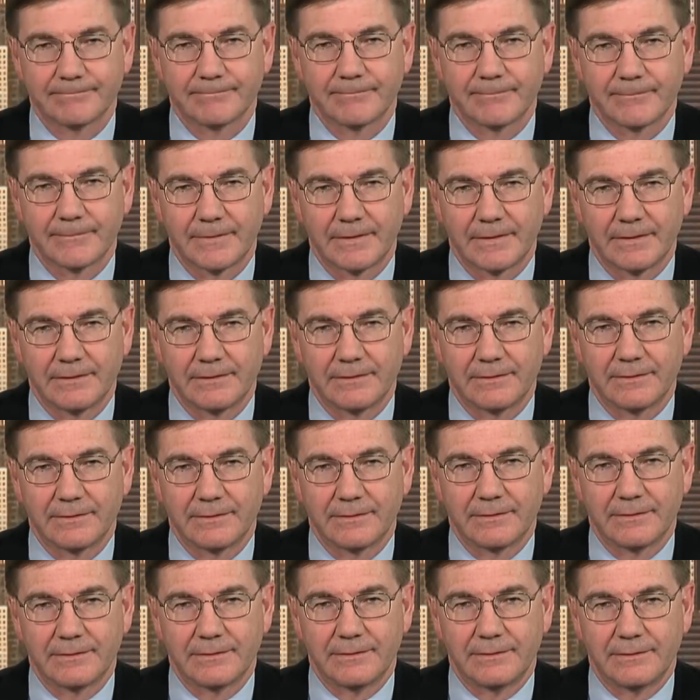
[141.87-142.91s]

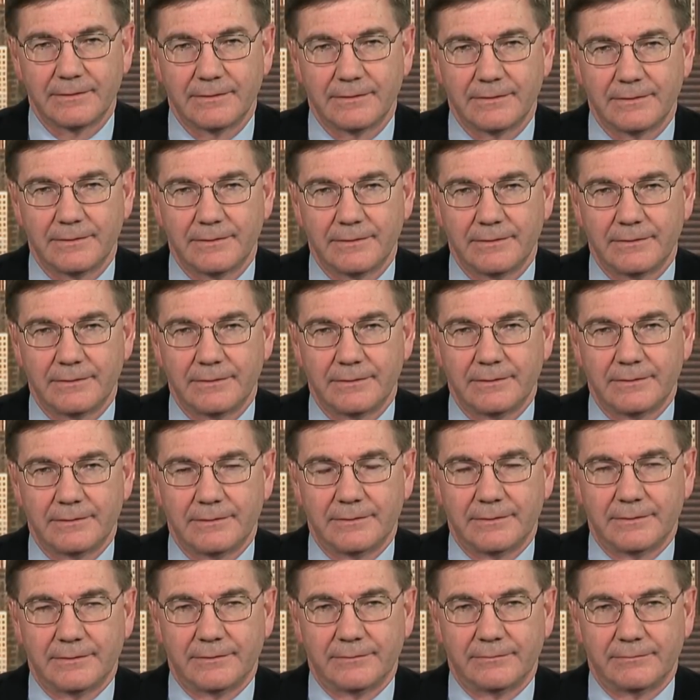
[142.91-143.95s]

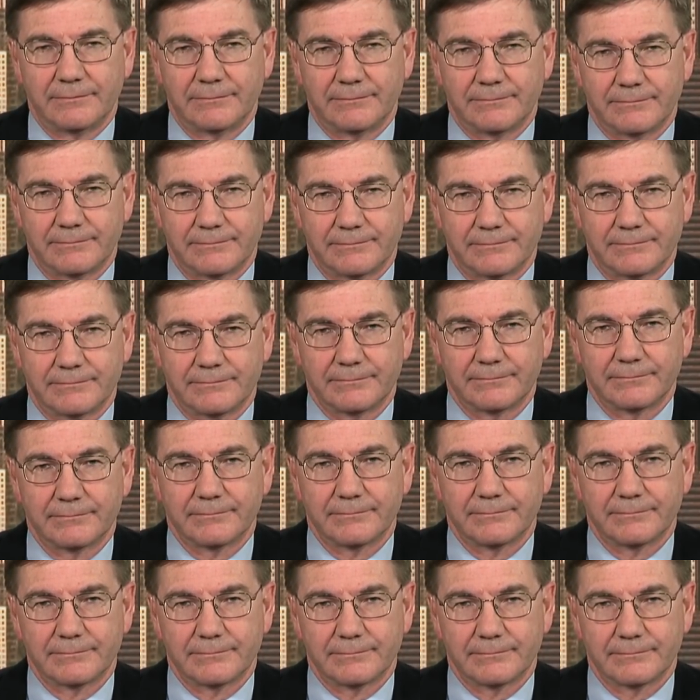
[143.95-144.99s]

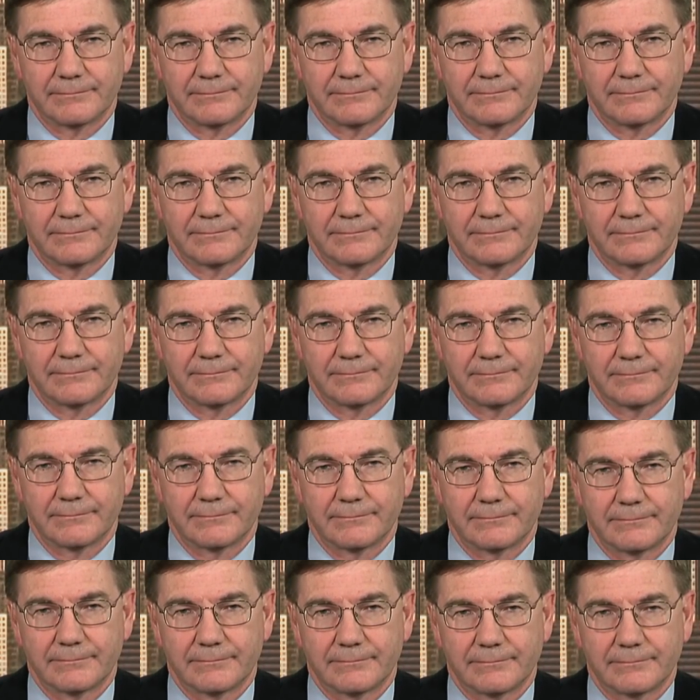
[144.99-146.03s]

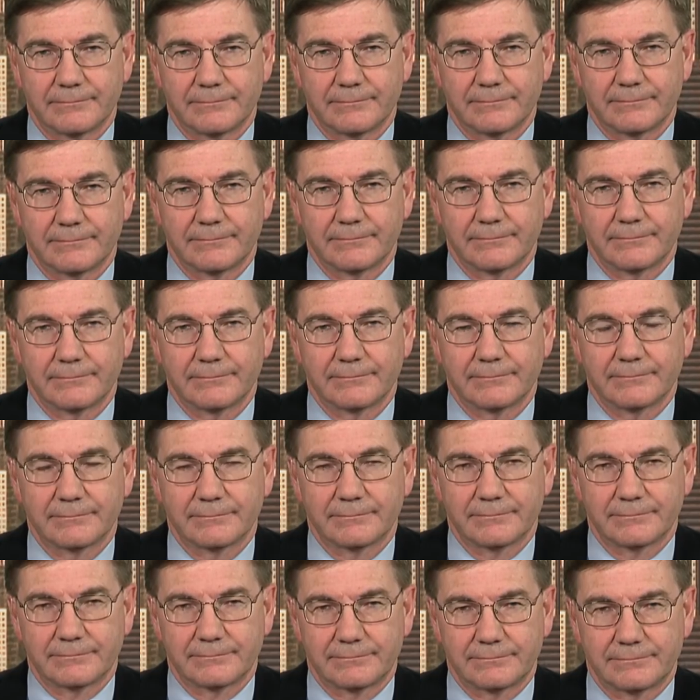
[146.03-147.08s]

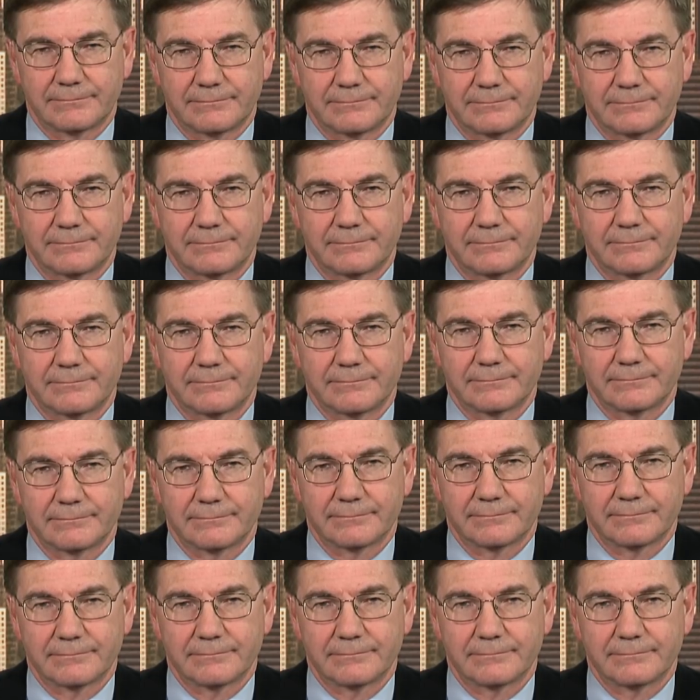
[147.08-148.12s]

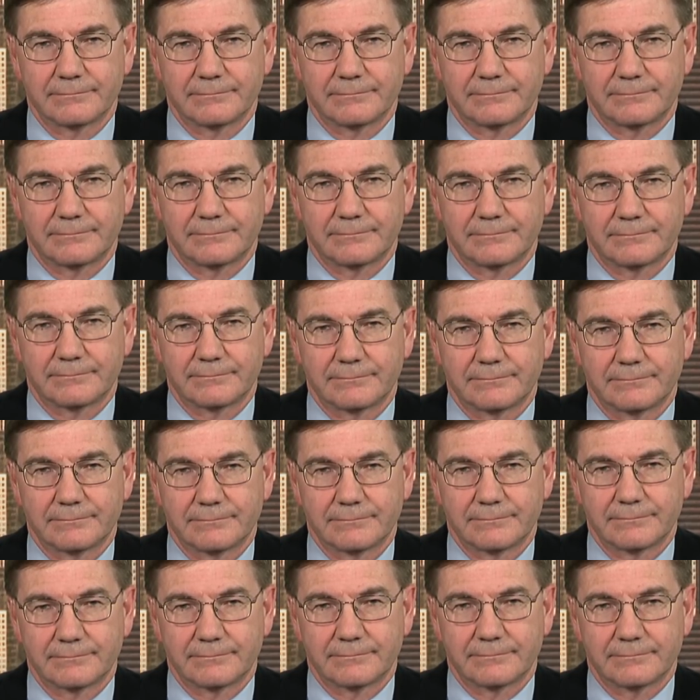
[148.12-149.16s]

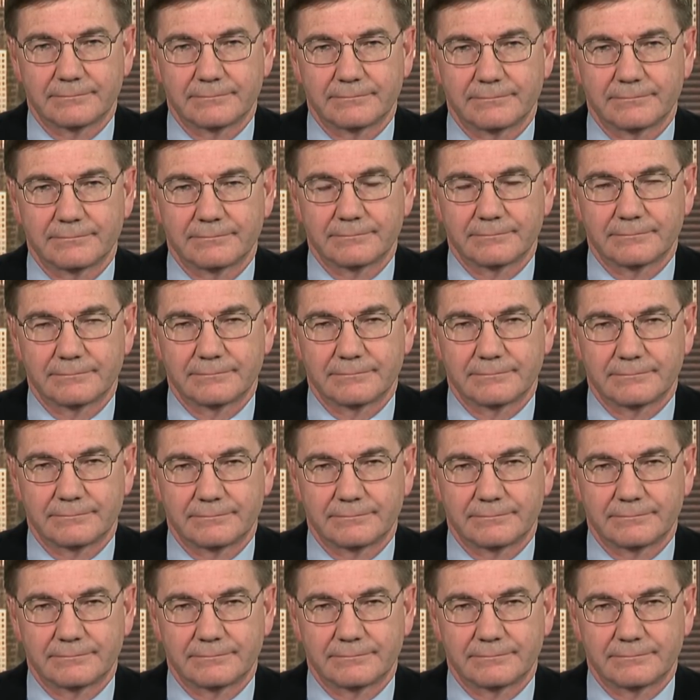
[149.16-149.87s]
(not speaking)